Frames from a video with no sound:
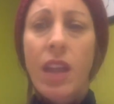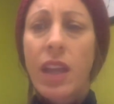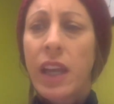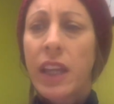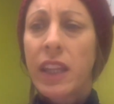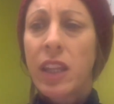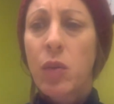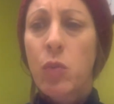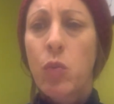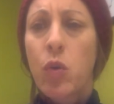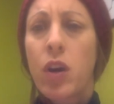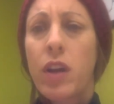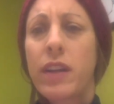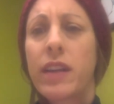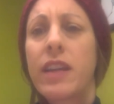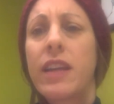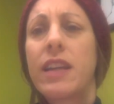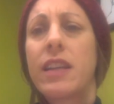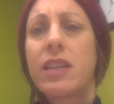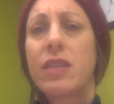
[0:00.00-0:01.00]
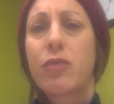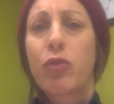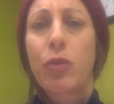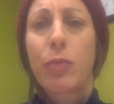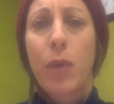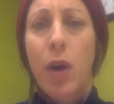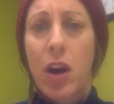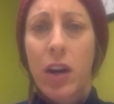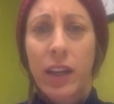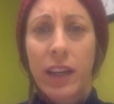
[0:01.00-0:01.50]
And then one is for
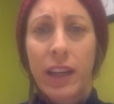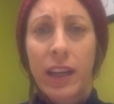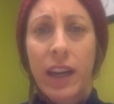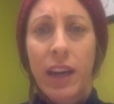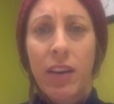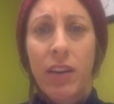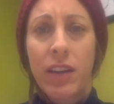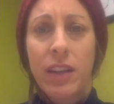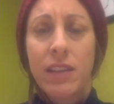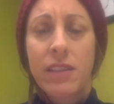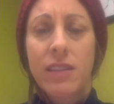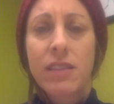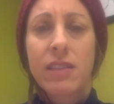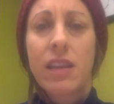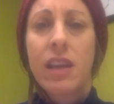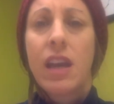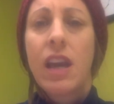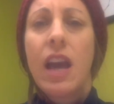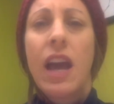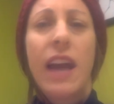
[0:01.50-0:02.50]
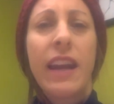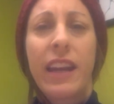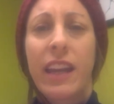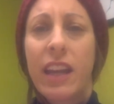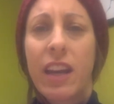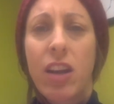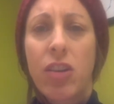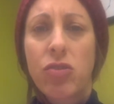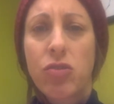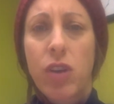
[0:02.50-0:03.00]
parking areas. And
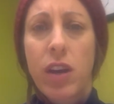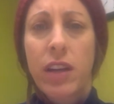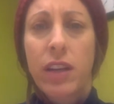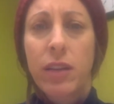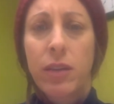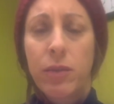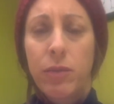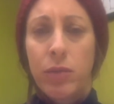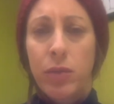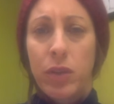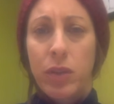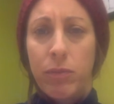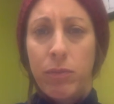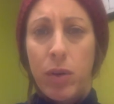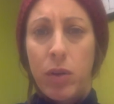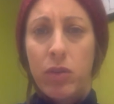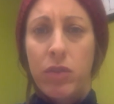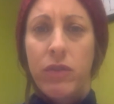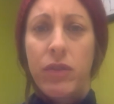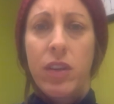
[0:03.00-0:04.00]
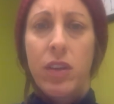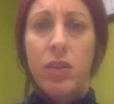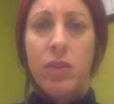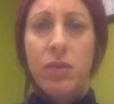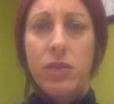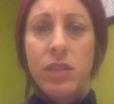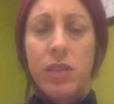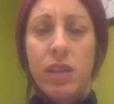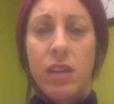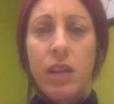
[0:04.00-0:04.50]
again, I'll try to put both of
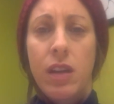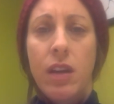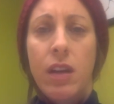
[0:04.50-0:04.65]
those